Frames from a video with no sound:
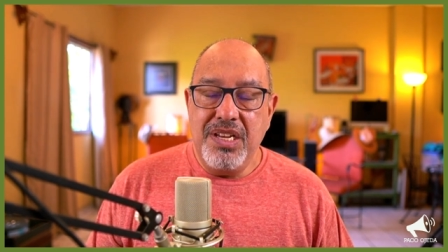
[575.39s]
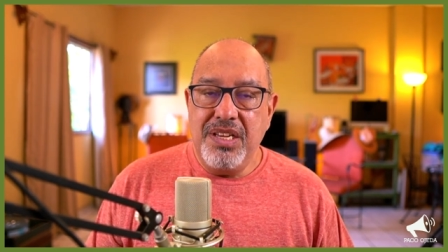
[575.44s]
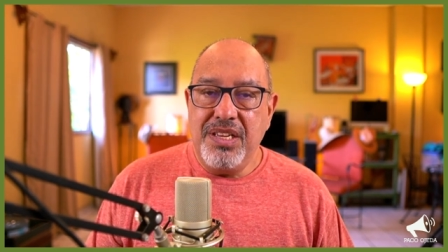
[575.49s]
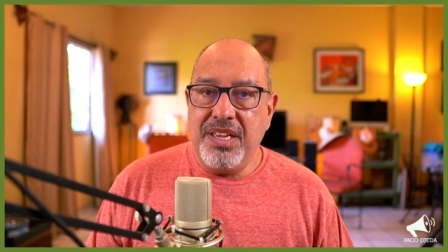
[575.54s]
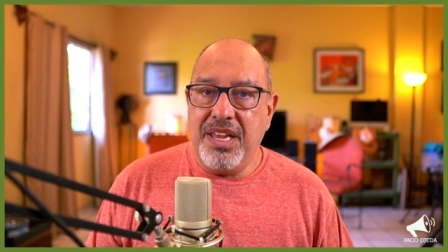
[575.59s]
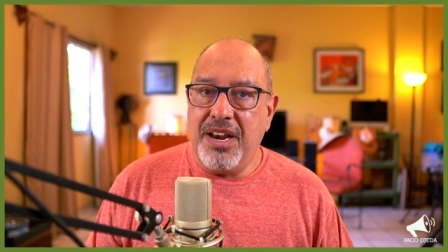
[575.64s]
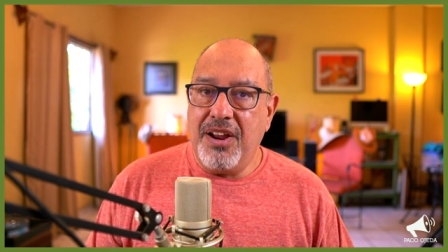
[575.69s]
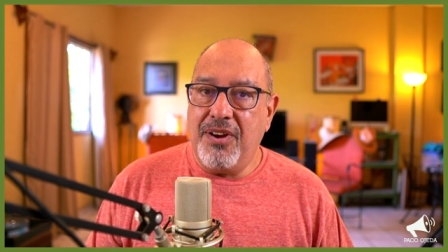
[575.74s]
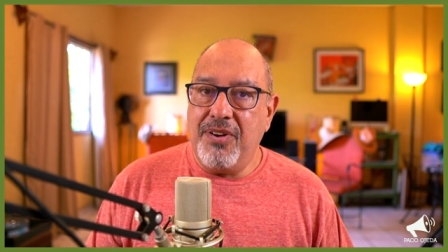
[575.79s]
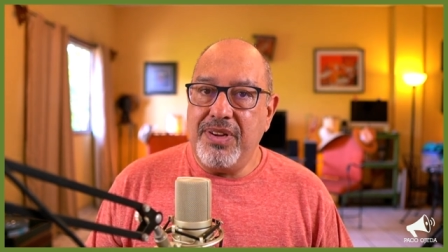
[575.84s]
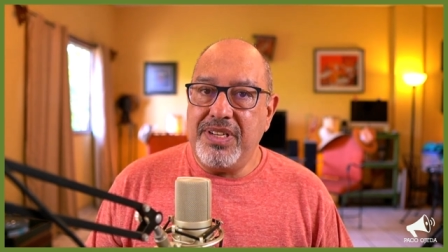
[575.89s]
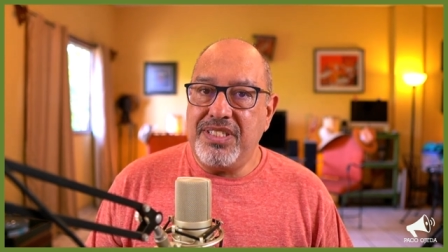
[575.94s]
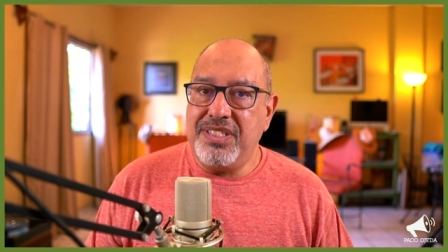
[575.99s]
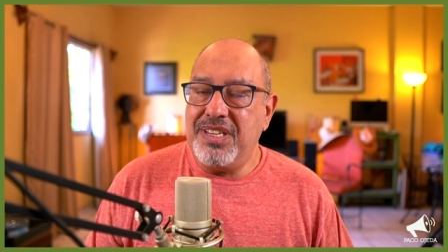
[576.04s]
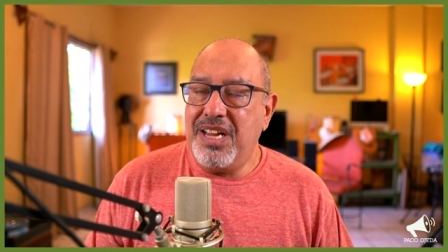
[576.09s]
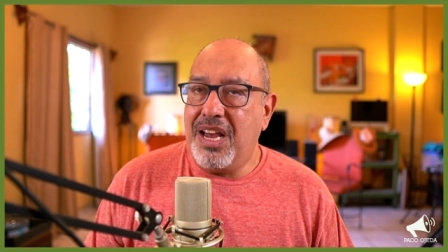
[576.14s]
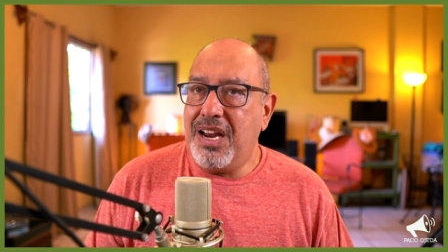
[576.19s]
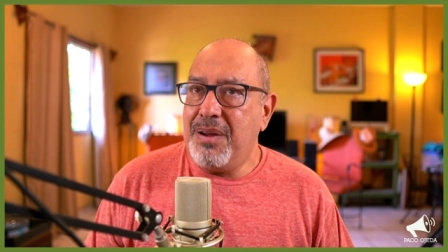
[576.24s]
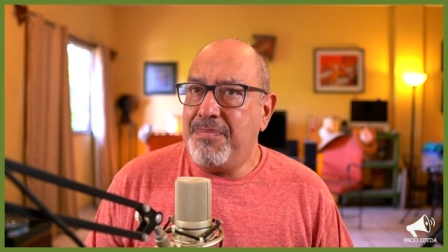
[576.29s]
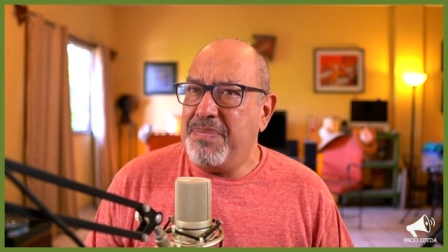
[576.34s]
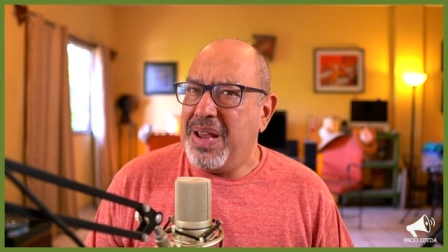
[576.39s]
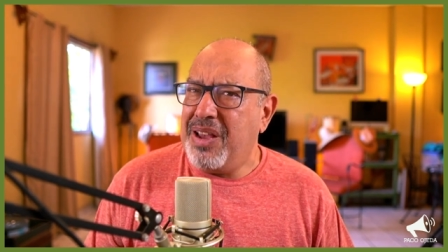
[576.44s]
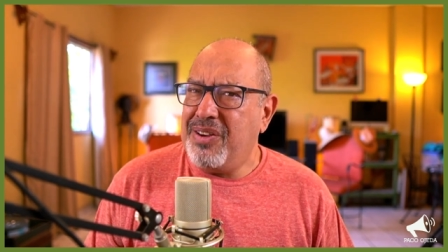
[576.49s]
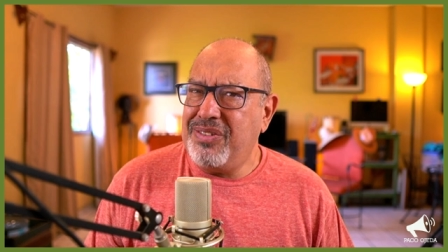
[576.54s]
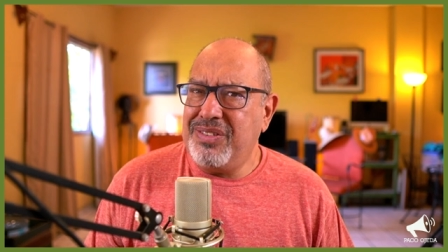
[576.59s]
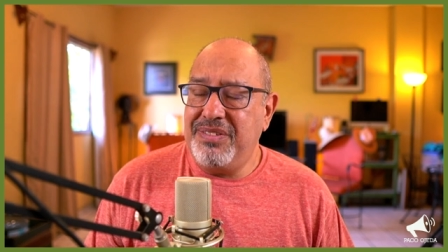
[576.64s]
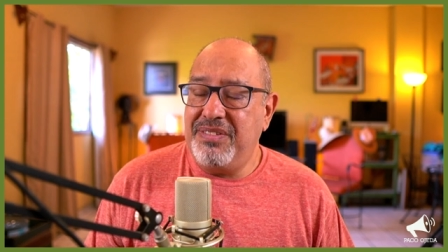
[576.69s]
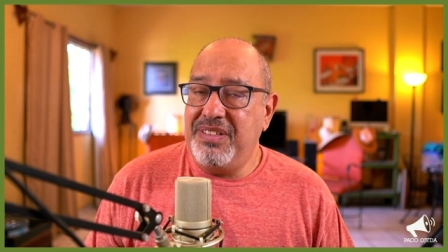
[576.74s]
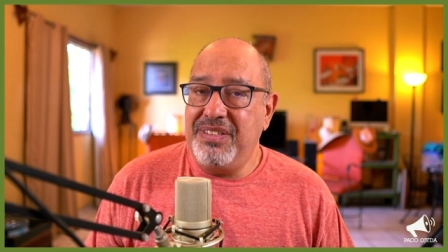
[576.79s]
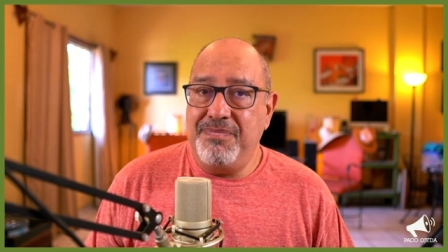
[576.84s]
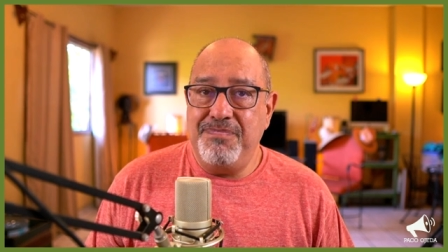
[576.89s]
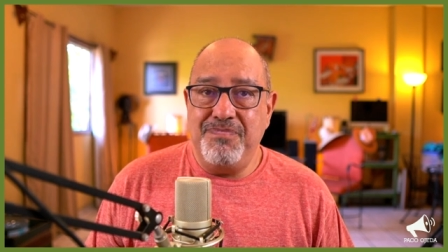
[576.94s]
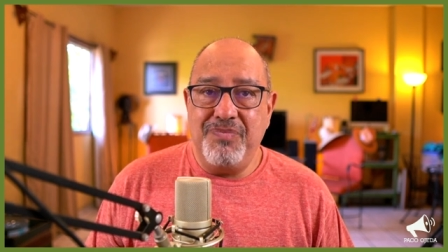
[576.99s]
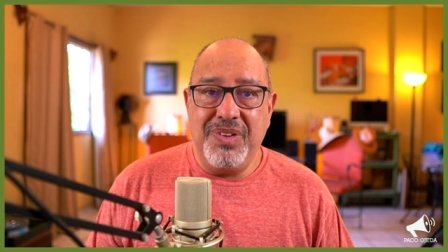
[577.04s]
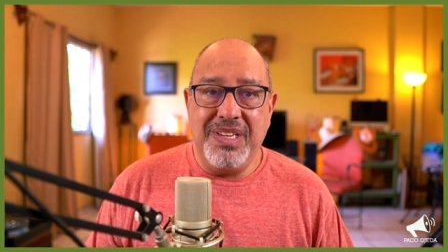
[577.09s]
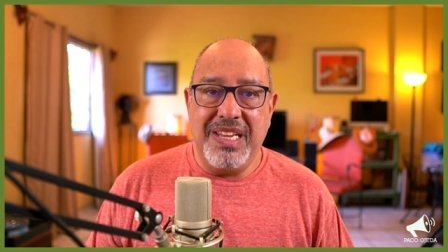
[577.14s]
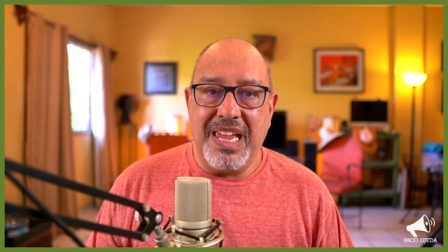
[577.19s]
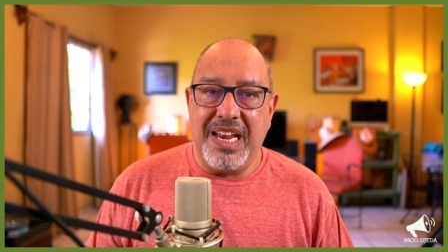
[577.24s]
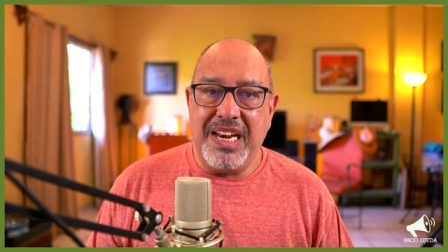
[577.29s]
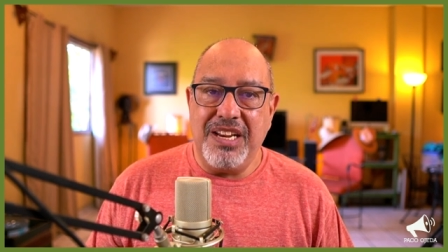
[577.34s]
you know, it's not about
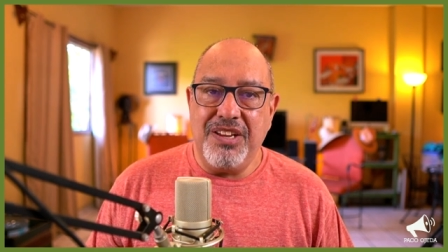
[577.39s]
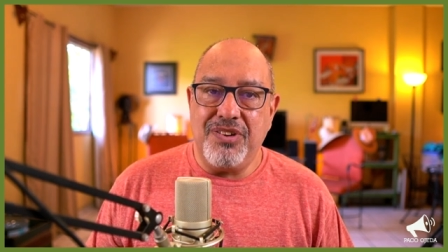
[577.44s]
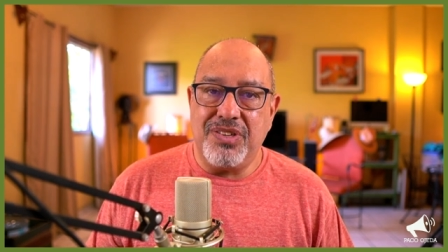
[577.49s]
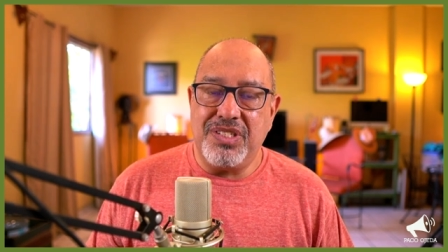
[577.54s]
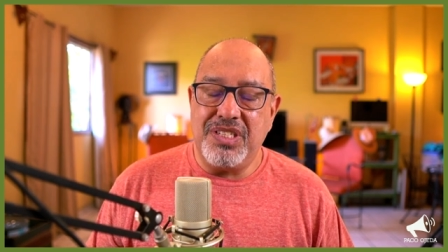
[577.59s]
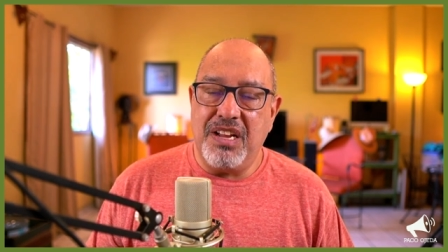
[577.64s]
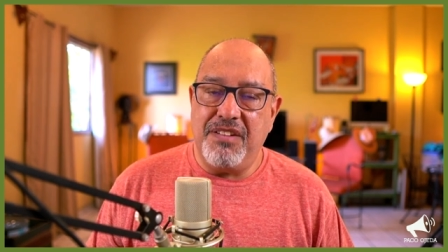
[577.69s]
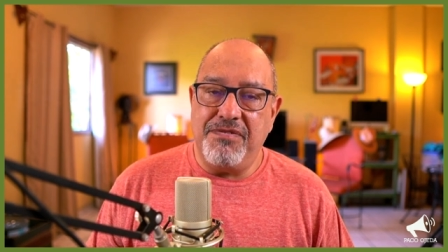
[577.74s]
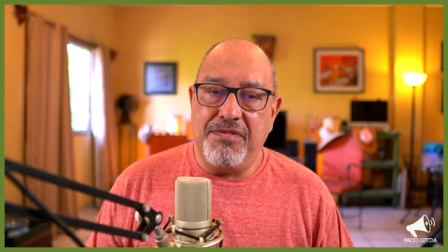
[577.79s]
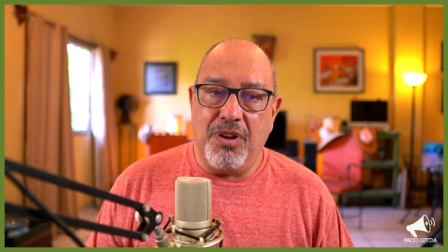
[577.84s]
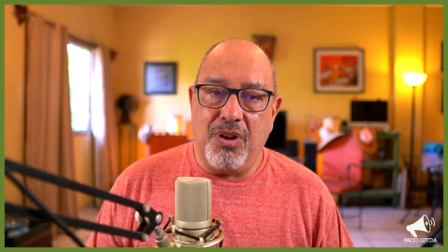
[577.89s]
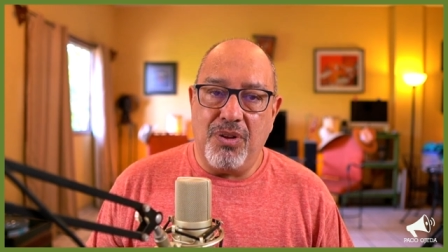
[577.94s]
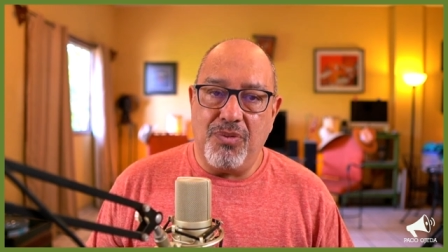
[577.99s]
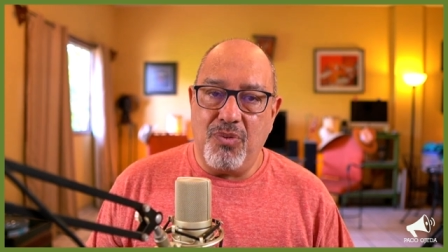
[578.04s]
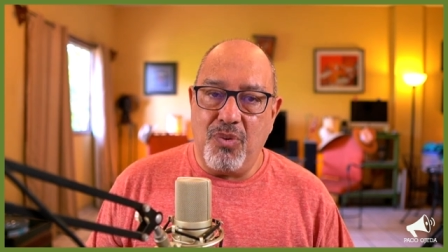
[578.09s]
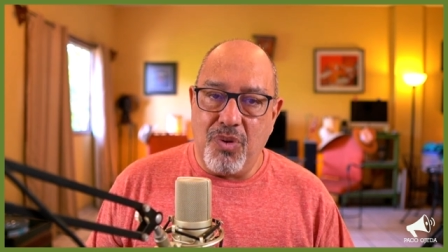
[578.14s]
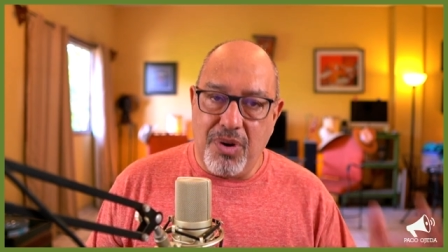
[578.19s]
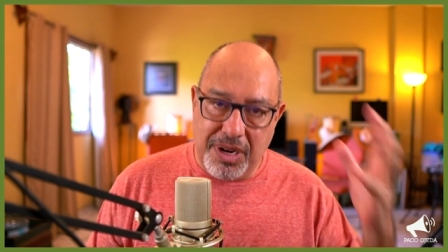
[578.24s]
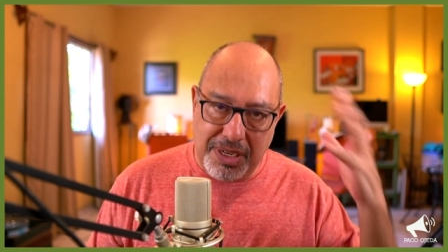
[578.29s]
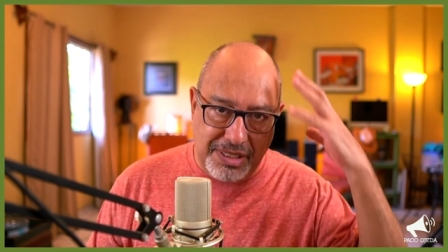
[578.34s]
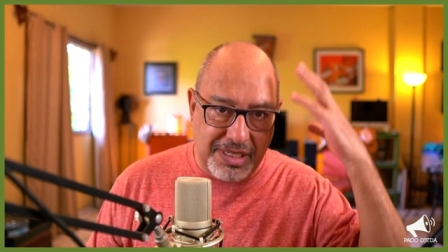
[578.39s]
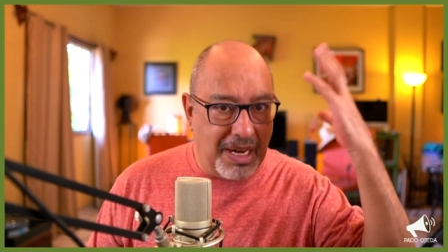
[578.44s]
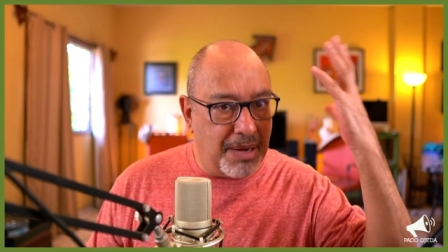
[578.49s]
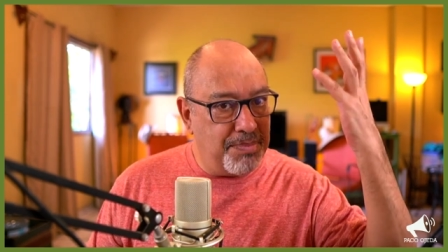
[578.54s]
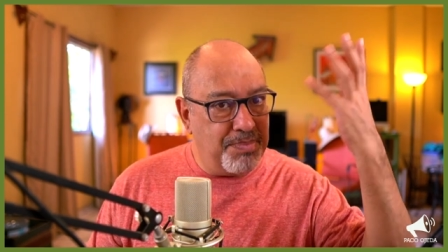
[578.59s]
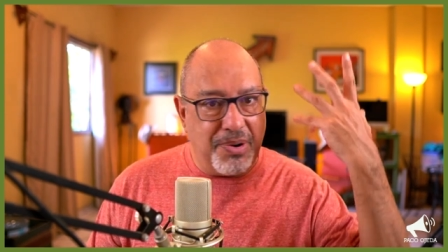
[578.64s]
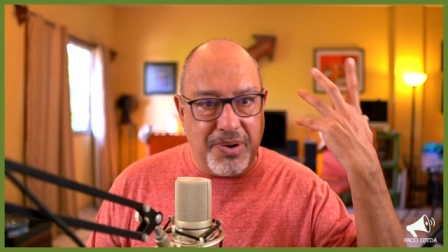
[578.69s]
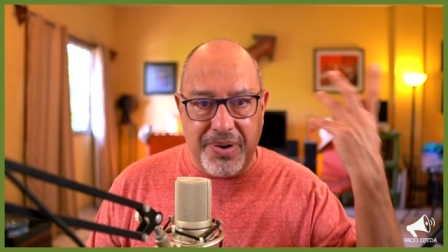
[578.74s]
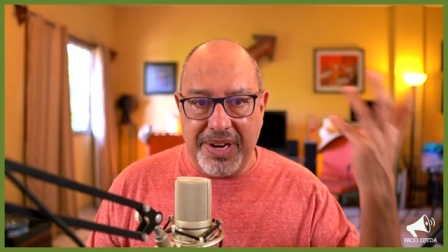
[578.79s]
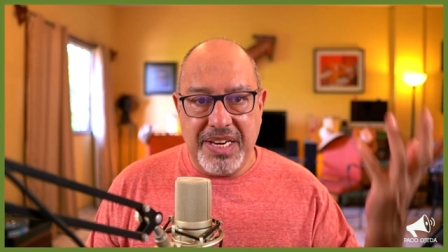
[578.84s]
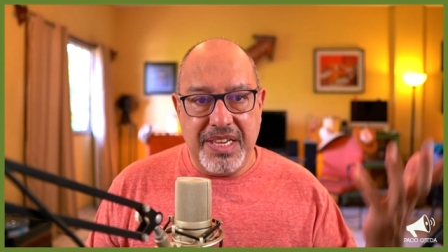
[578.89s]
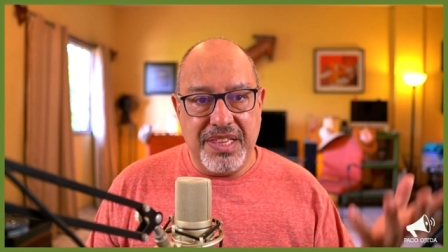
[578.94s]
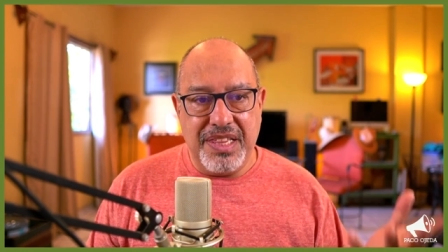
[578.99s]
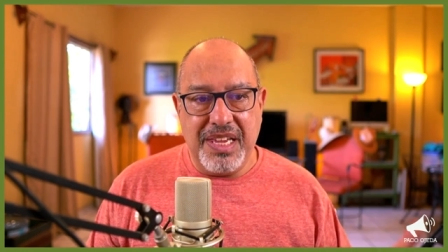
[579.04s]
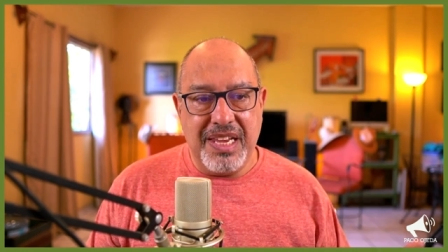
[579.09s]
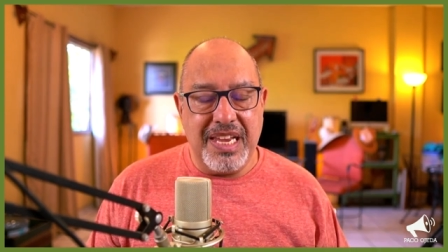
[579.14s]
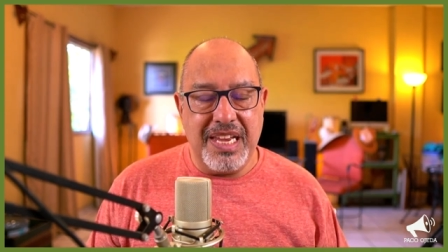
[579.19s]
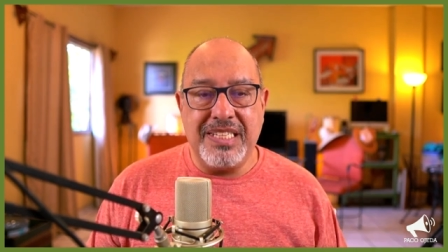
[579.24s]
getting yourself all worked up or anything.